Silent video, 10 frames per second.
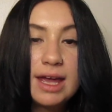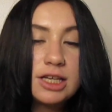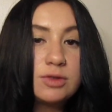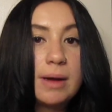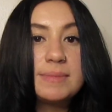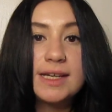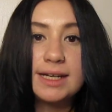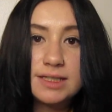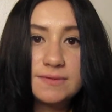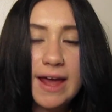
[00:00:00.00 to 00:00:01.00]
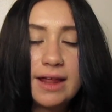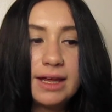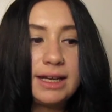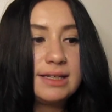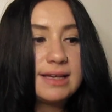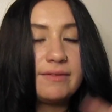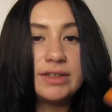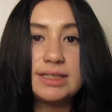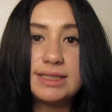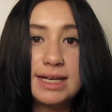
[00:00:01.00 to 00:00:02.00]
his website is failing he's
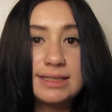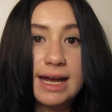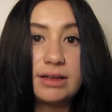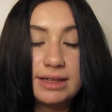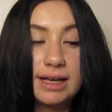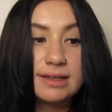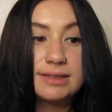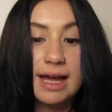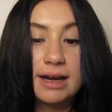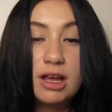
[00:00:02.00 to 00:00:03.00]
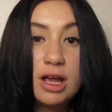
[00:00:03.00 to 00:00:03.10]
having to take down things that